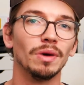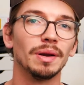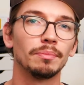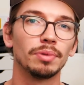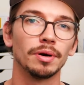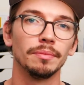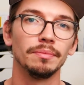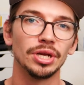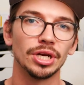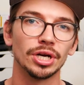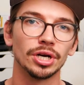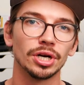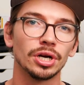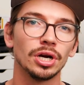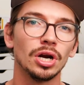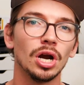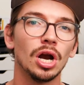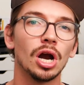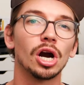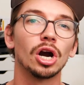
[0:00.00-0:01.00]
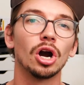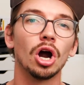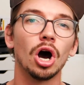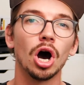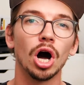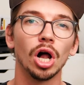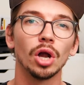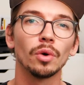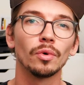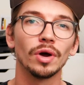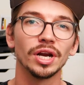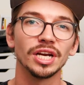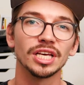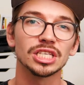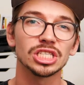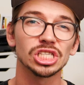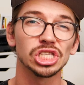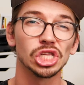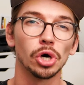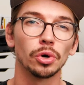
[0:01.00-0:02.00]
and Premiere are all running
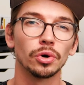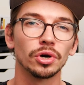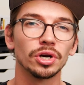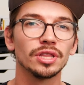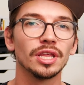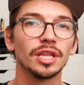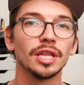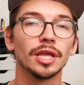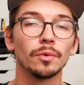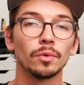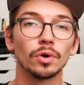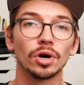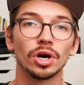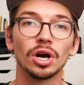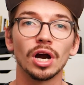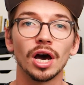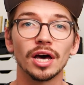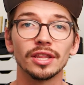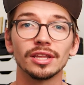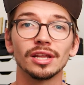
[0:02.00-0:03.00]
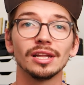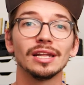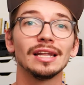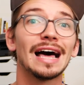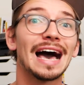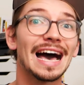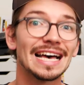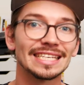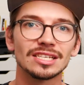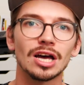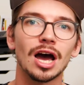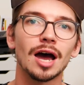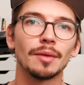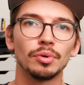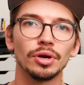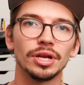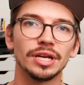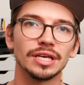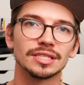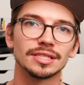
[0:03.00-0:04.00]
slower than they were on the last
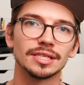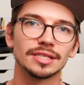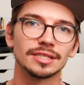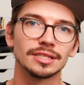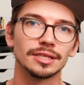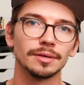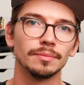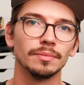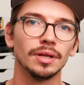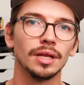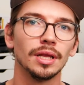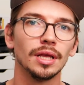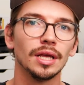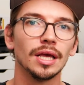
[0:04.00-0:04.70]
operating system.